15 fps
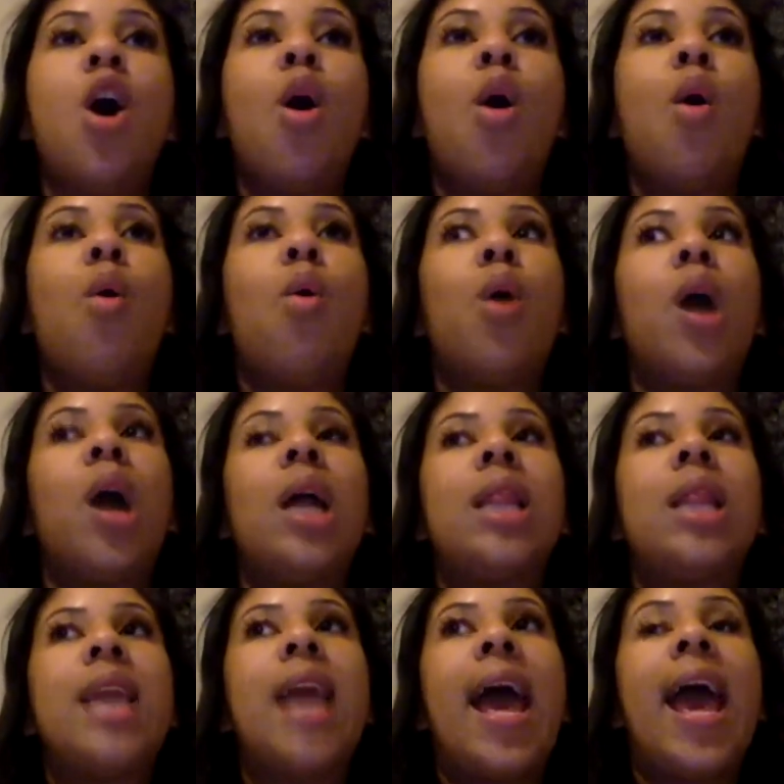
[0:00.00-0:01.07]
or
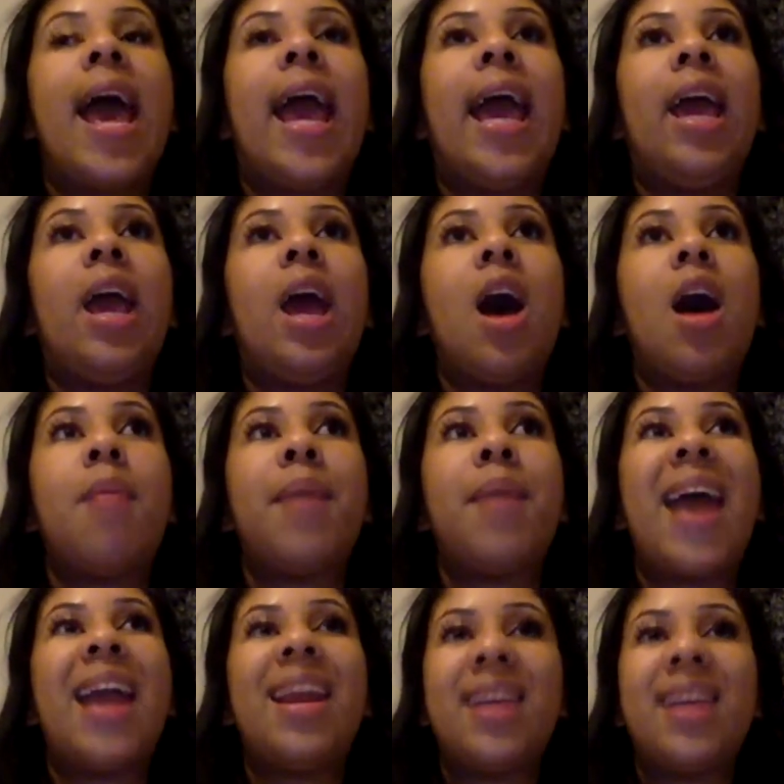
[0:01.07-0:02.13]
they um,
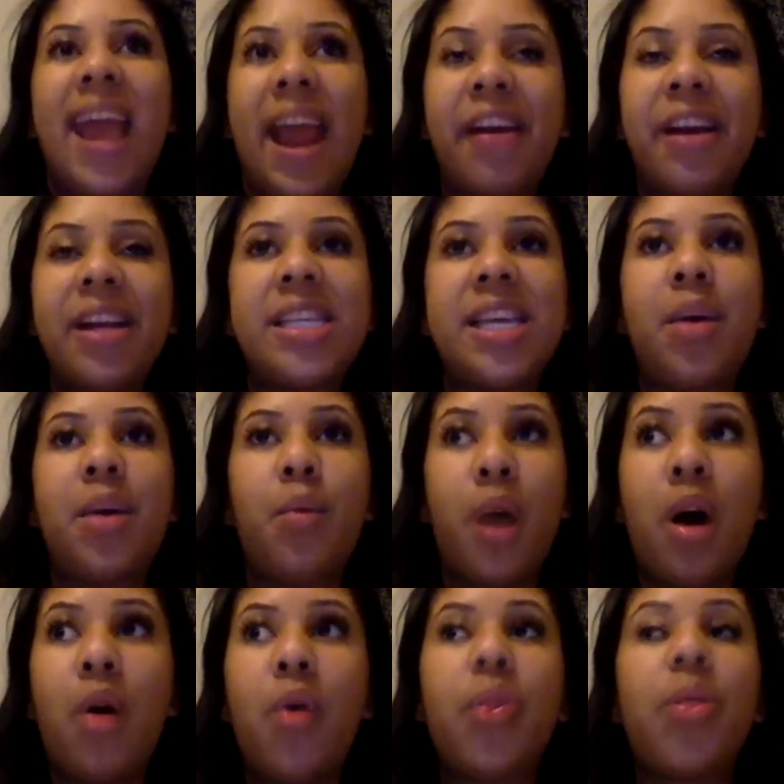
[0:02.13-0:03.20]
had inherited
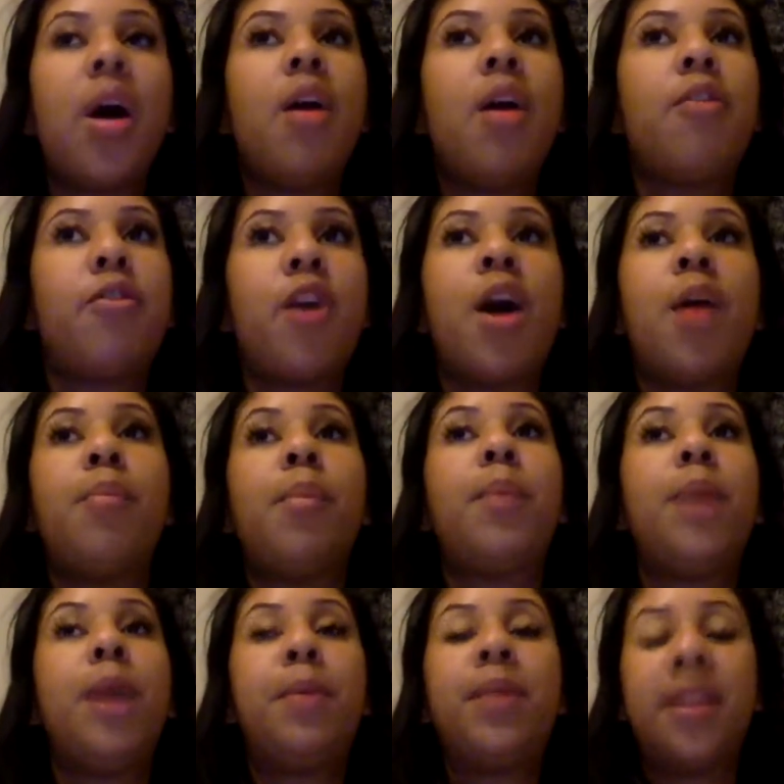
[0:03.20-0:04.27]
wealth from
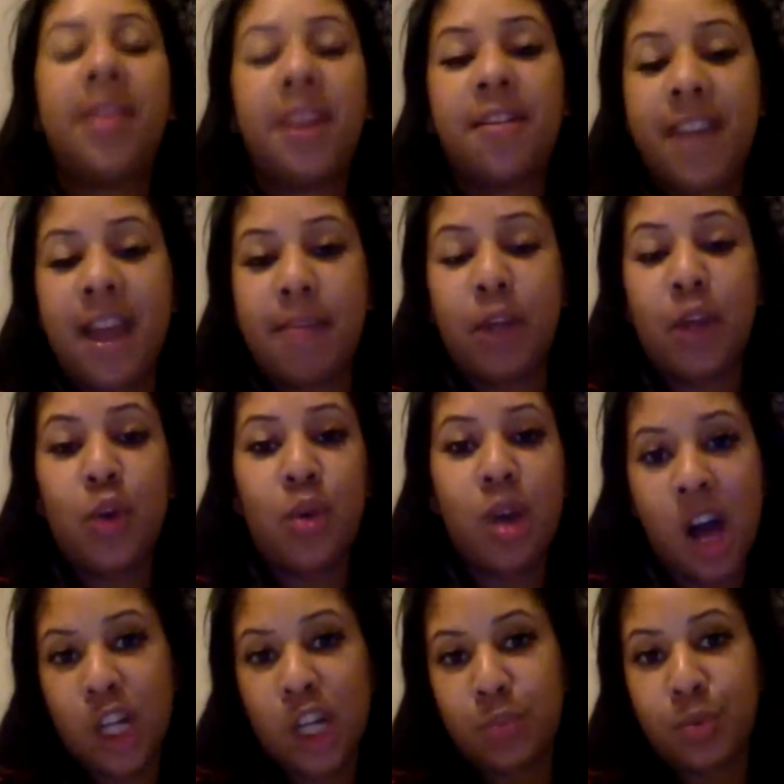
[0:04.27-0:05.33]
people in their family who were
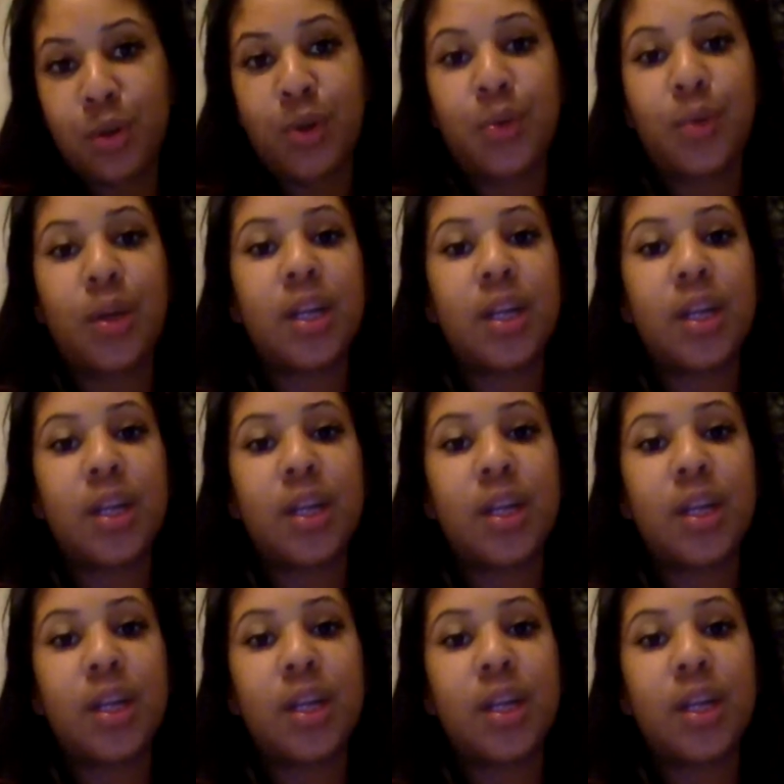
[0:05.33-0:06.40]
entrepreneurs.
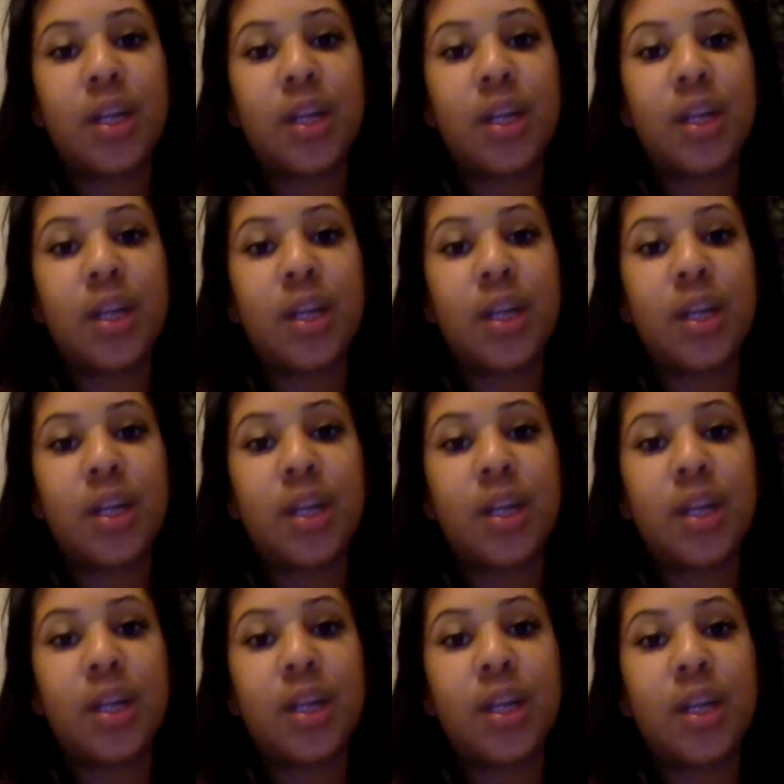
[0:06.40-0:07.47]
And that is
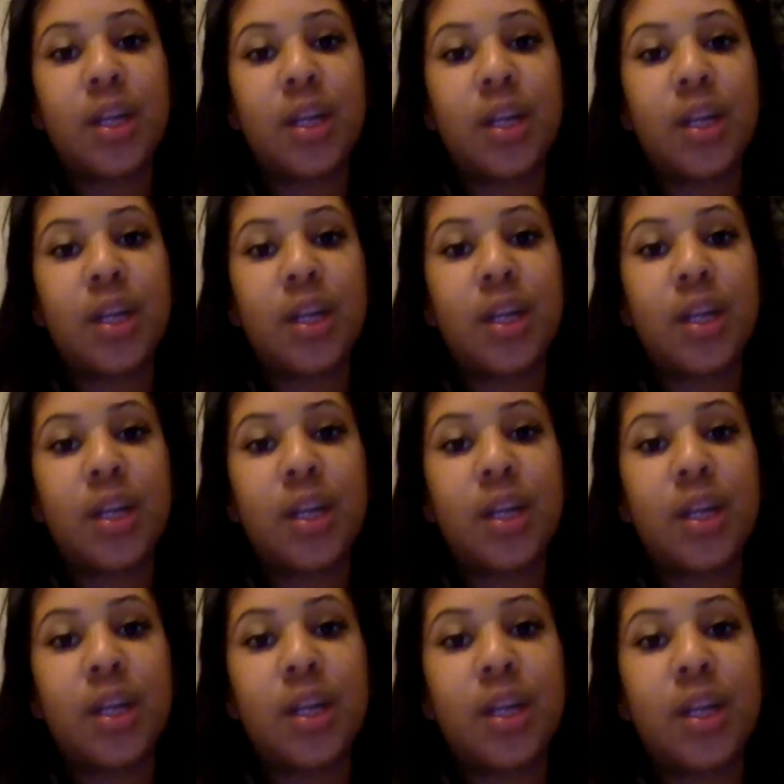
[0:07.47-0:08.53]
the railroad,
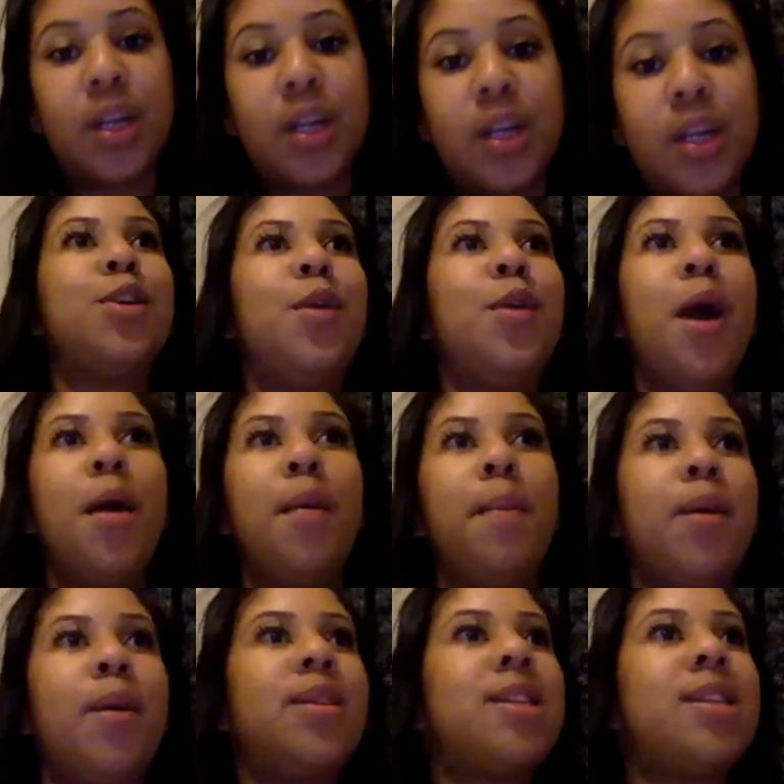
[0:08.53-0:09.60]
Rockefellers who
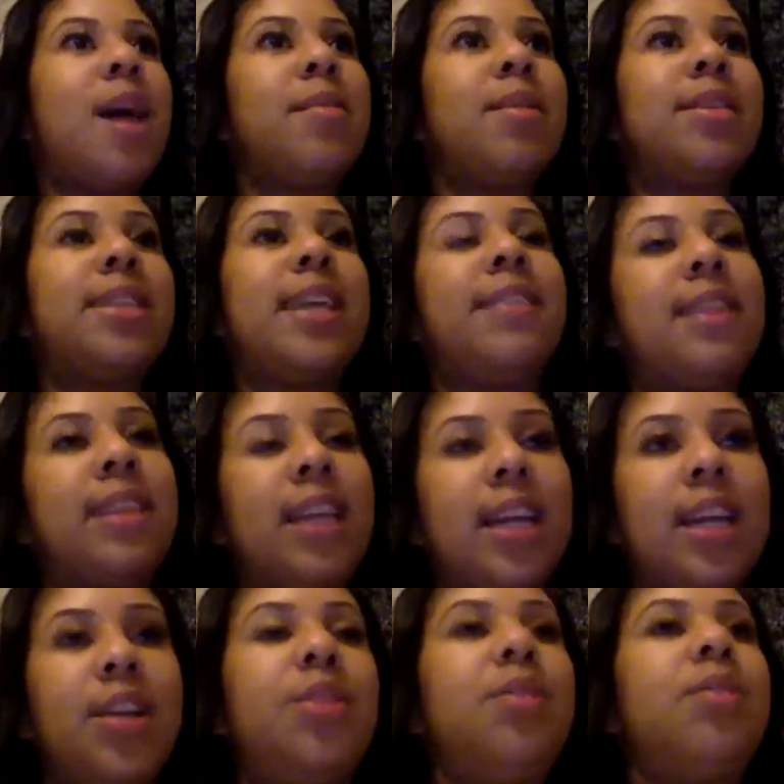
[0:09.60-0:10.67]
built almost
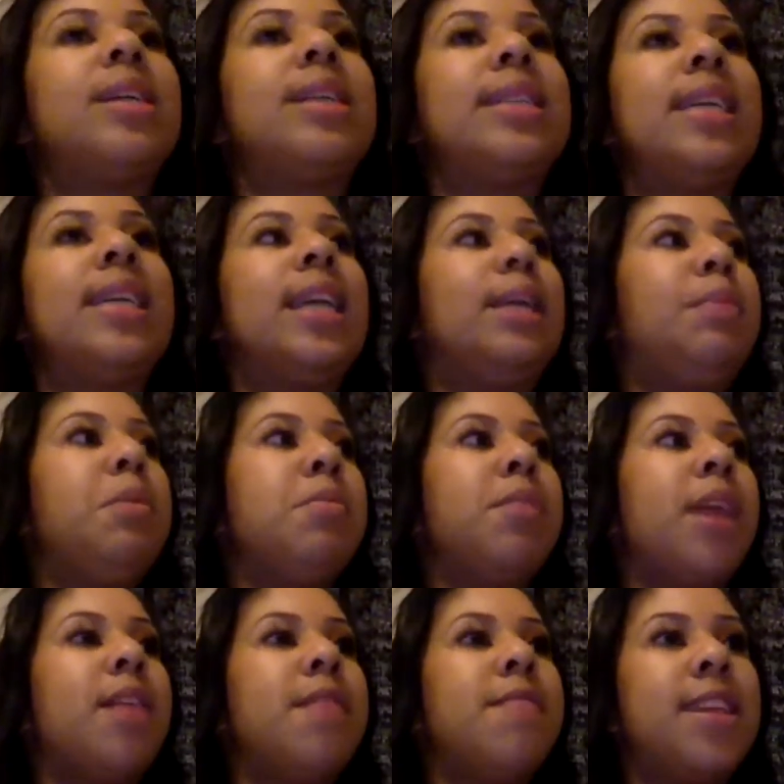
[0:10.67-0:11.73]
everything in New York City, people
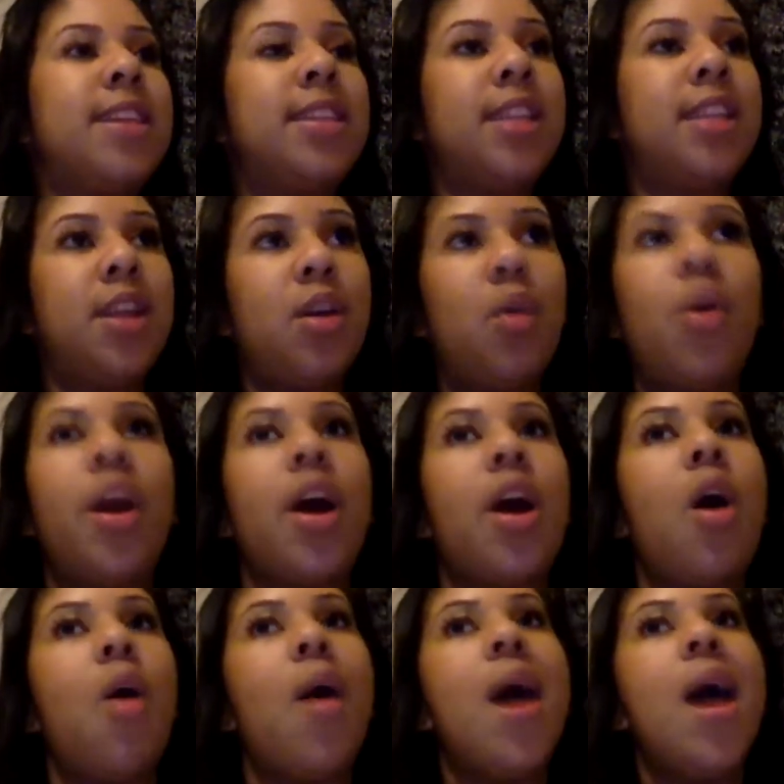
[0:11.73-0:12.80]
that invested in
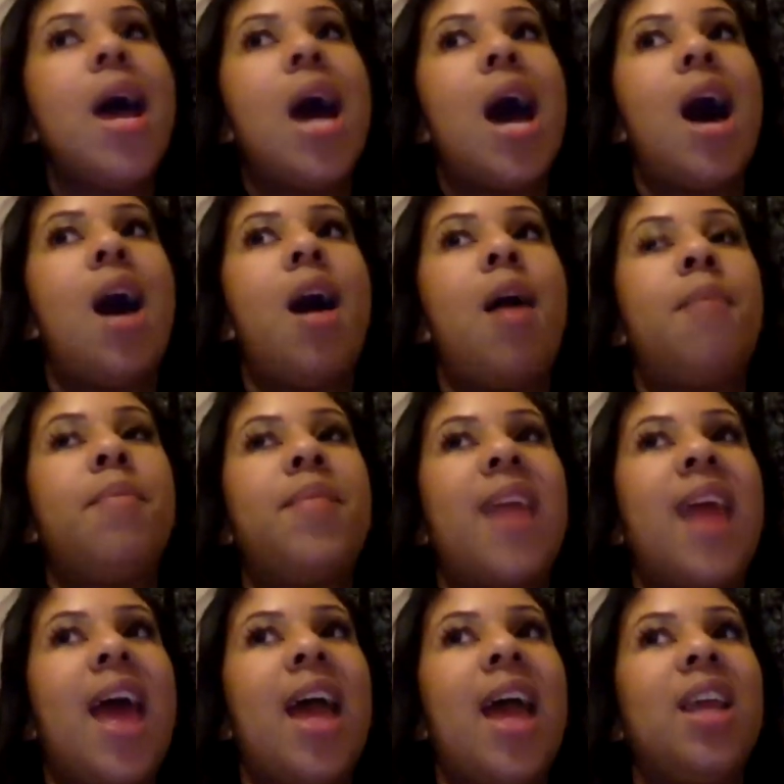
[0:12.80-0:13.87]
oil, um,
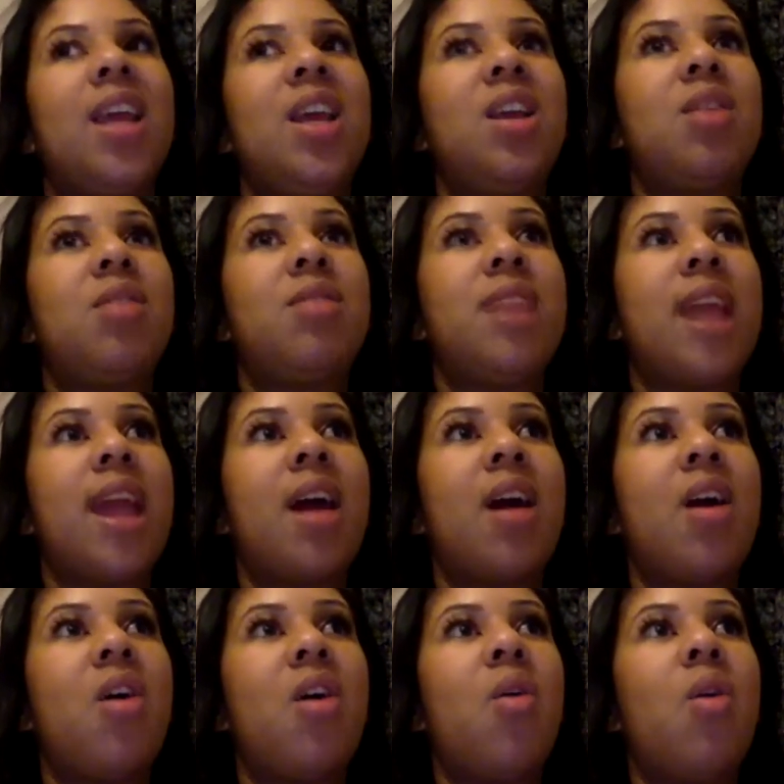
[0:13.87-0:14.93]
that, you know,
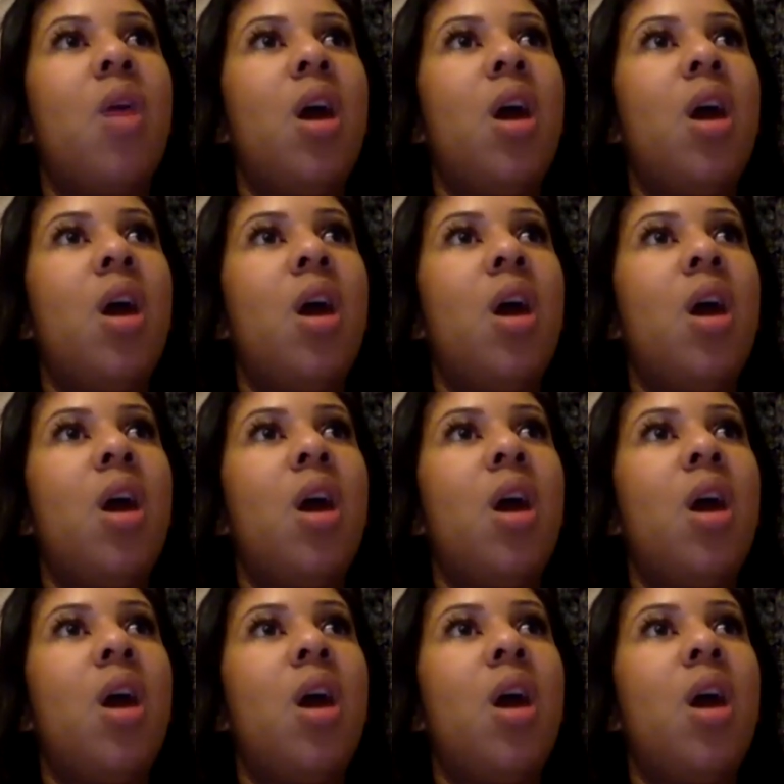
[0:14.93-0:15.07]
now